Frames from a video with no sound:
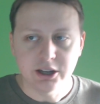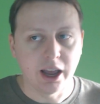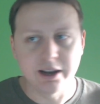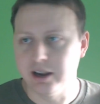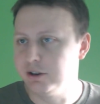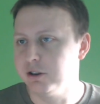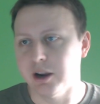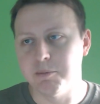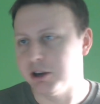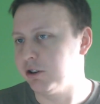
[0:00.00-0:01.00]
I, you,
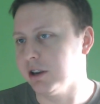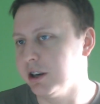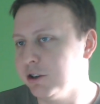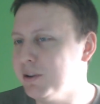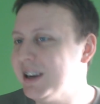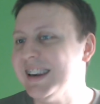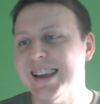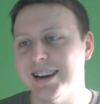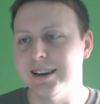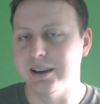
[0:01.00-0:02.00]
I'm not going to do any
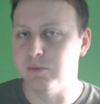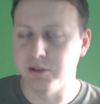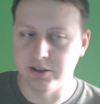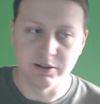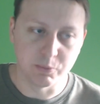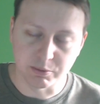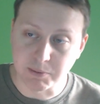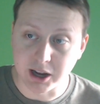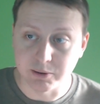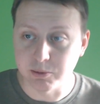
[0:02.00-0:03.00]
editing with it, with
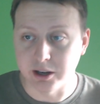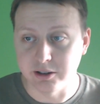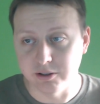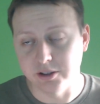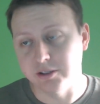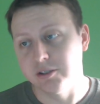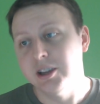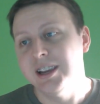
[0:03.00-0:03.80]
mine when I do these.